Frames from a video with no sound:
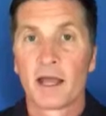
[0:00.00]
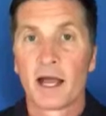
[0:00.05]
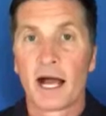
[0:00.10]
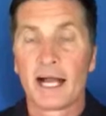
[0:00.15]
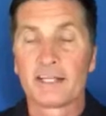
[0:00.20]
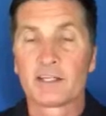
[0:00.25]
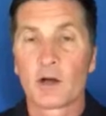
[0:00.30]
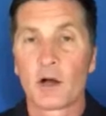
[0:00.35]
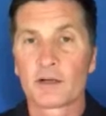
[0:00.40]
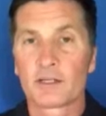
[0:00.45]

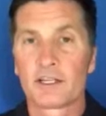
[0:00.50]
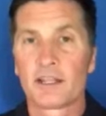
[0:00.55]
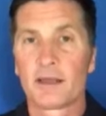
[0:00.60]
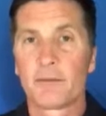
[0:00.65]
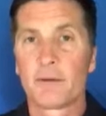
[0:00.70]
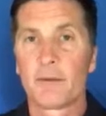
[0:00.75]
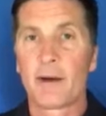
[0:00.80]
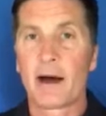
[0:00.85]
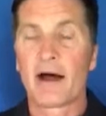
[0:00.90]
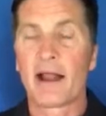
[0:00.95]
I talk to
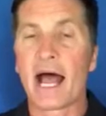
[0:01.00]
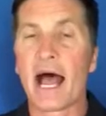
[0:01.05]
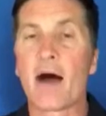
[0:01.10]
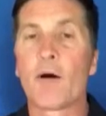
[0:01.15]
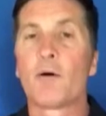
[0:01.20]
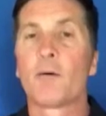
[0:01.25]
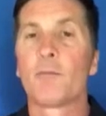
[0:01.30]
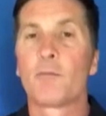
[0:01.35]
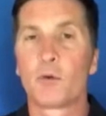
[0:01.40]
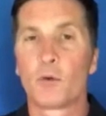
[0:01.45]
them about
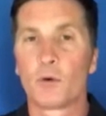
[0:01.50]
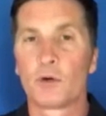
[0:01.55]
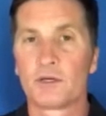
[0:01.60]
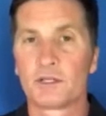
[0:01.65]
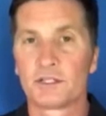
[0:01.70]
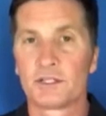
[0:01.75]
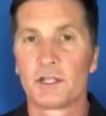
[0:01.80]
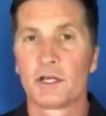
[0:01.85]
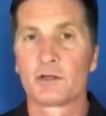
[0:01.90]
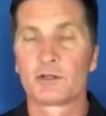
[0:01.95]
how
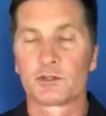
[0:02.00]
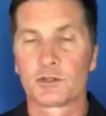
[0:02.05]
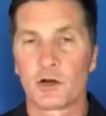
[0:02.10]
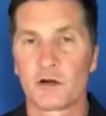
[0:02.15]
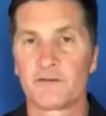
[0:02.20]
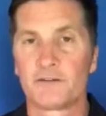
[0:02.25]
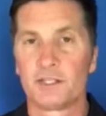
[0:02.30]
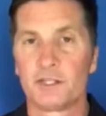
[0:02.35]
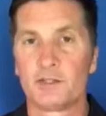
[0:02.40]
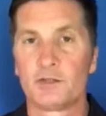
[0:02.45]
important their
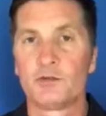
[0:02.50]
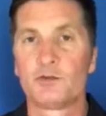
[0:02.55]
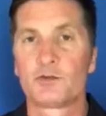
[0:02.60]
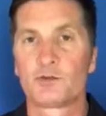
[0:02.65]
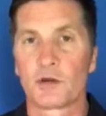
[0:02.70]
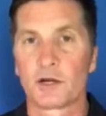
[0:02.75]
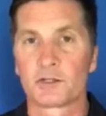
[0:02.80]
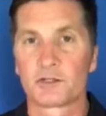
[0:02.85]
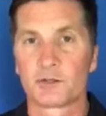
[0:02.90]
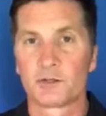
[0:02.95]
soft tissue
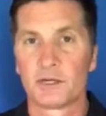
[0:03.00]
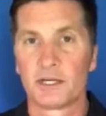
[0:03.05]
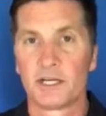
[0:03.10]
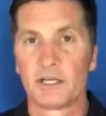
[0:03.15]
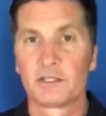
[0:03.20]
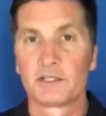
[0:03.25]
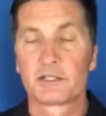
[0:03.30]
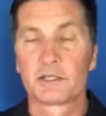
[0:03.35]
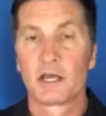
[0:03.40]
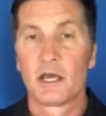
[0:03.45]
structure
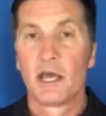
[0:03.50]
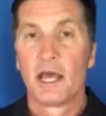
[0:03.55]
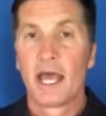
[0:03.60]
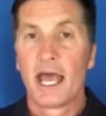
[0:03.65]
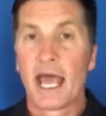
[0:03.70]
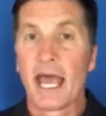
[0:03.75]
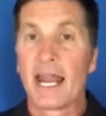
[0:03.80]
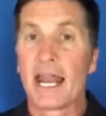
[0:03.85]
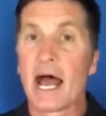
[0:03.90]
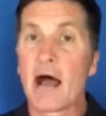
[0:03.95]
is
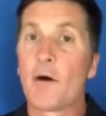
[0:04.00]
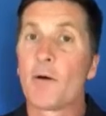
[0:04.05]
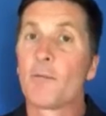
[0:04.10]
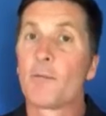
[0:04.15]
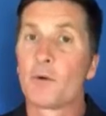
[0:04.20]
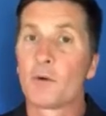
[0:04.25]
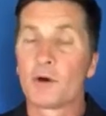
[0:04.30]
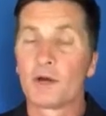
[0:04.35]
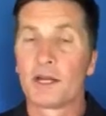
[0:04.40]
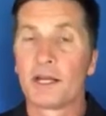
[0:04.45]
and how
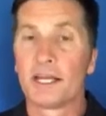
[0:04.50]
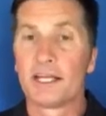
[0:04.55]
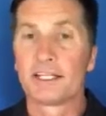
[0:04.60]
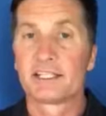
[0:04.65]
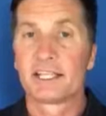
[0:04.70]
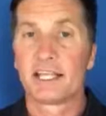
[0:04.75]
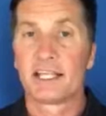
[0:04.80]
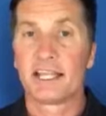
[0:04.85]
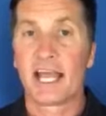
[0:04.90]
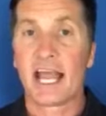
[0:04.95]
important it
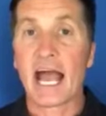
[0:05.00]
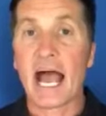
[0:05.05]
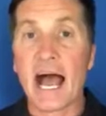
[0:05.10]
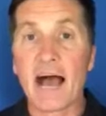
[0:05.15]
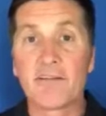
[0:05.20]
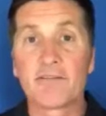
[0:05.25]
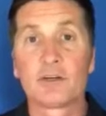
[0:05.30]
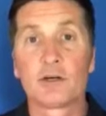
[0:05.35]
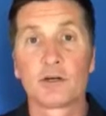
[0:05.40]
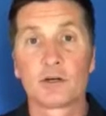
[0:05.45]
is that they
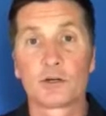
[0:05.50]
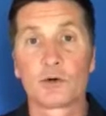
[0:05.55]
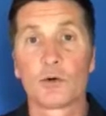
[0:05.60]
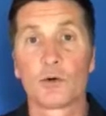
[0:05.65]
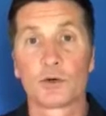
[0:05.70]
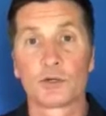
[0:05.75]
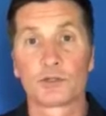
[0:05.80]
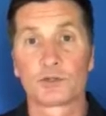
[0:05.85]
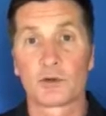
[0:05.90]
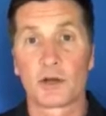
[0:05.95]
have good
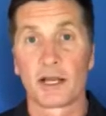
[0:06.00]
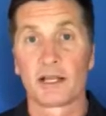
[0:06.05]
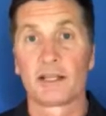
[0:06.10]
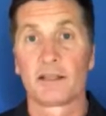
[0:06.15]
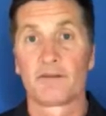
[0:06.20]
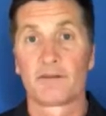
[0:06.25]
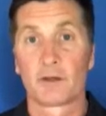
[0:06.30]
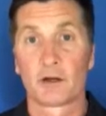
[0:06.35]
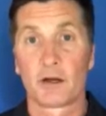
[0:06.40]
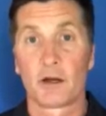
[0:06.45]
core strength
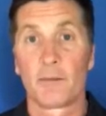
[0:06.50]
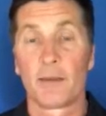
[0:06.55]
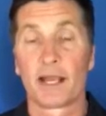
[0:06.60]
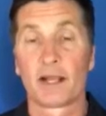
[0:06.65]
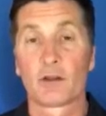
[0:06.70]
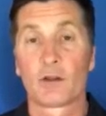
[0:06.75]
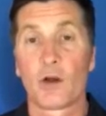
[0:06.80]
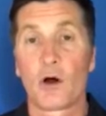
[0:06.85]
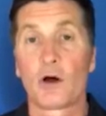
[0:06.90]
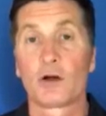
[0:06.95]
if they're going to
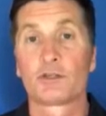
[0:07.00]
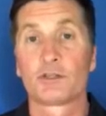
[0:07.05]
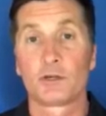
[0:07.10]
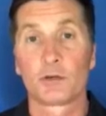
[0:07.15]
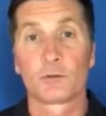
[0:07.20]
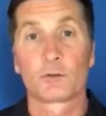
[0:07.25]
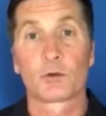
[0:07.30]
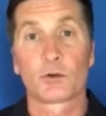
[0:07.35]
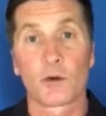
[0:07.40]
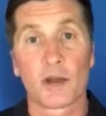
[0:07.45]
make
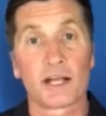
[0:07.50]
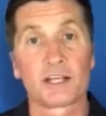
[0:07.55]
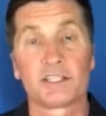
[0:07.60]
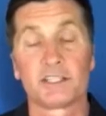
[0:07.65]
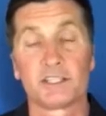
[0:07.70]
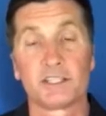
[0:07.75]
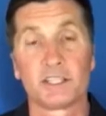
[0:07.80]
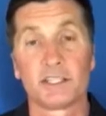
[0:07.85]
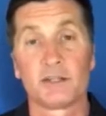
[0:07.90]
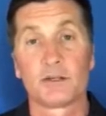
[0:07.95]
long-term
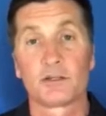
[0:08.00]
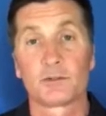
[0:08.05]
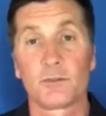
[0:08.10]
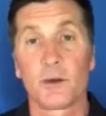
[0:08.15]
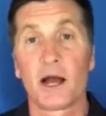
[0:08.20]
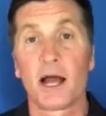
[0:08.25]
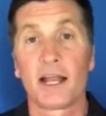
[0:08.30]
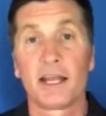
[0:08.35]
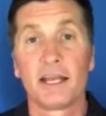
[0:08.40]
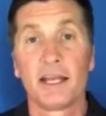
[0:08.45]
corrections in their
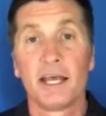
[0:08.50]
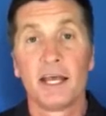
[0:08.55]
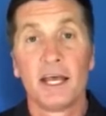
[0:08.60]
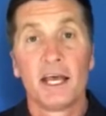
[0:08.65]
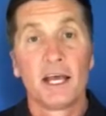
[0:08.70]
spine,